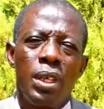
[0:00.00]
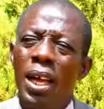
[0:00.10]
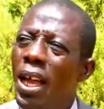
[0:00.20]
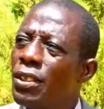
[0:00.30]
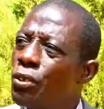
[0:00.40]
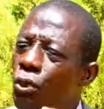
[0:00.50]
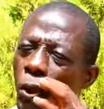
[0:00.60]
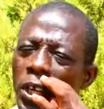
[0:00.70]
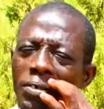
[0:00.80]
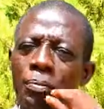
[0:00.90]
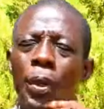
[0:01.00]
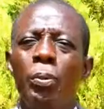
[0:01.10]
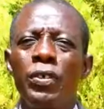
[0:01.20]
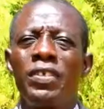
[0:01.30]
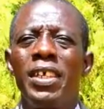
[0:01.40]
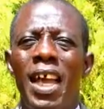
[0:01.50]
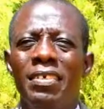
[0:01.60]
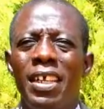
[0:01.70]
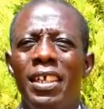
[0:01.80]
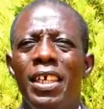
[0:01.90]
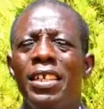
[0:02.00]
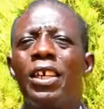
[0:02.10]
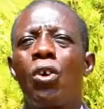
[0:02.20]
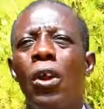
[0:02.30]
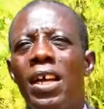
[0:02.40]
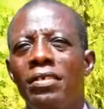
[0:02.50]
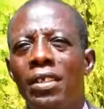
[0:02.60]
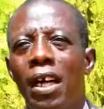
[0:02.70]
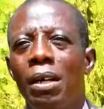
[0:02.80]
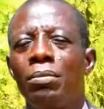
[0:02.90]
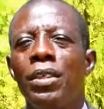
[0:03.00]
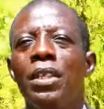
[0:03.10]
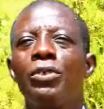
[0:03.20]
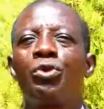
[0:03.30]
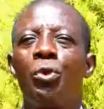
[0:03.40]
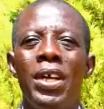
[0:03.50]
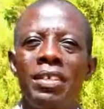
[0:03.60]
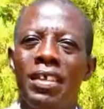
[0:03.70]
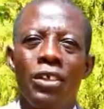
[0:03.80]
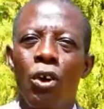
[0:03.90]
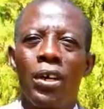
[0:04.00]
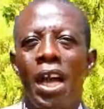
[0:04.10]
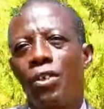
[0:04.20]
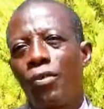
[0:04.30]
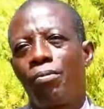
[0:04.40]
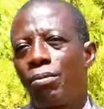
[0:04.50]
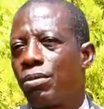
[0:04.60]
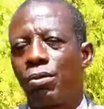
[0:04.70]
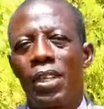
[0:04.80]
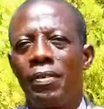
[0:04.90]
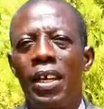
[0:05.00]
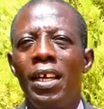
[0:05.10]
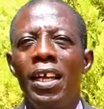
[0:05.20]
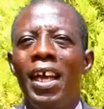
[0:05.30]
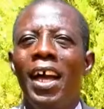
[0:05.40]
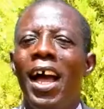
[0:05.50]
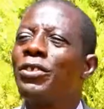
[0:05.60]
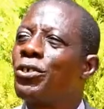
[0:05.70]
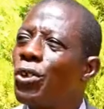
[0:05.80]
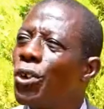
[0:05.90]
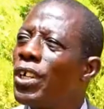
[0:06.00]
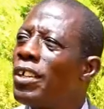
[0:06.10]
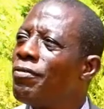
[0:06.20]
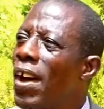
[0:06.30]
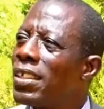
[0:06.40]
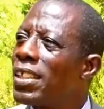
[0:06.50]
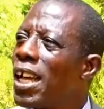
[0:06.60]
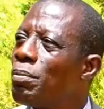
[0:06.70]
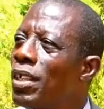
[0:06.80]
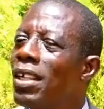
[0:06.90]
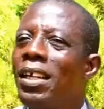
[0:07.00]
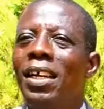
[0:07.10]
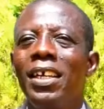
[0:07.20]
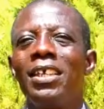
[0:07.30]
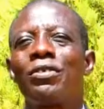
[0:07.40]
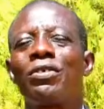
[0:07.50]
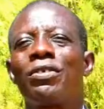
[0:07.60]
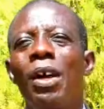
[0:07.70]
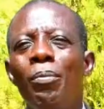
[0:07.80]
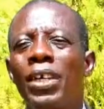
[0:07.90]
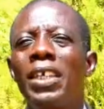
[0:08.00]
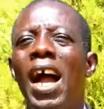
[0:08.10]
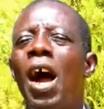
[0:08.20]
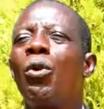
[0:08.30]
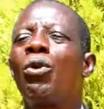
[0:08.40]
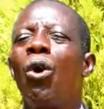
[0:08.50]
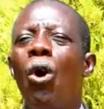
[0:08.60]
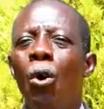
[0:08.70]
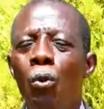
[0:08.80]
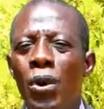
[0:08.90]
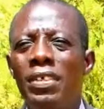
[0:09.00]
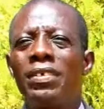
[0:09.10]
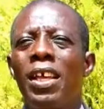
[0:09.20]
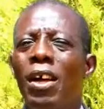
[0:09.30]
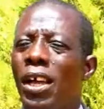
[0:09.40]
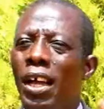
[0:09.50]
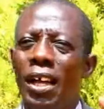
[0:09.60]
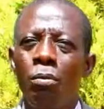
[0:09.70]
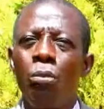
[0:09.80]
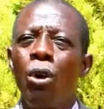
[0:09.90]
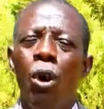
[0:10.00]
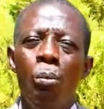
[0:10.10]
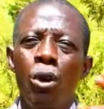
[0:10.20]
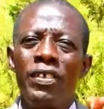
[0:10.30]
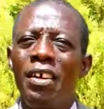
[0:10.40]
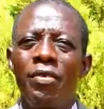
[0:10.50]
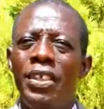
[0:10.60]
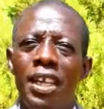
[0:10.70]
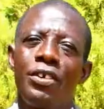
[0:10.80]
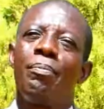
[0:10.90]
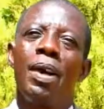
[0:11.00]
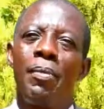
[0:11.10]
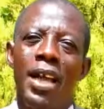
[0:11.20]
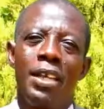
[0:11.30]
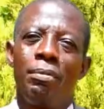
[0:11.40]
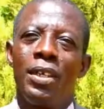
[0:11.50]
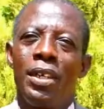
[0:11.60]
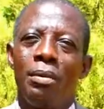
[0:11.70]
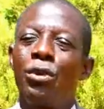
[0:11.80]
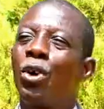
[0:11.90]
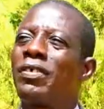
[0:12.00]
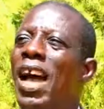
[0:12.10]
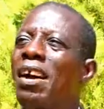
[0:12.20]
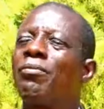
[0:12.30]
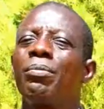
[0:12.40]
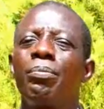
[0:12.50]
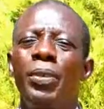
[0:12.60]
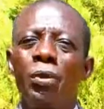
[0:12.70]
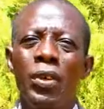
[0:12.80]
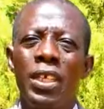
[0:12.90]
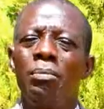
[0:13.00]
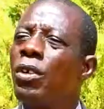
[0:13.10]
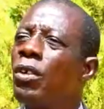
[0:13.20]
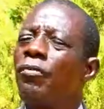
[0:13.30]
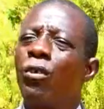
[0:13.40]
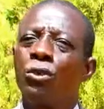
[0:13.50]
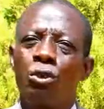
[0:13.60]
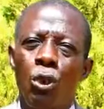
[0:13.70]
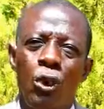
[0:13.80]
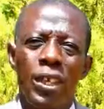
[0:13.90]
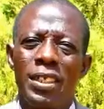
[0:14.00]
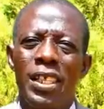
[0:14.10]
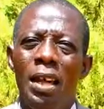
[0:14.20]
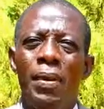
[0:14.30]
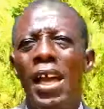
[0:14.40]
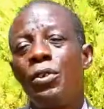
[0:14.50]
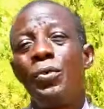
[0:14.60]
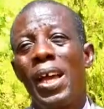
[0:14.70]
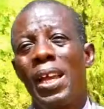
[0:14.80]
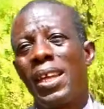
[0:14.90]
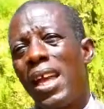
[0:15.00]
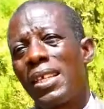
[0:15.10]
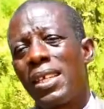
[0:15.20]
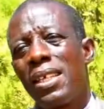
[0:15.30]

And so even people see us and they call us twins and all kind of whatever. And so in fact, he's somebody I will always, almost every day, remember him, because I have been with him for so long a time, and we are like,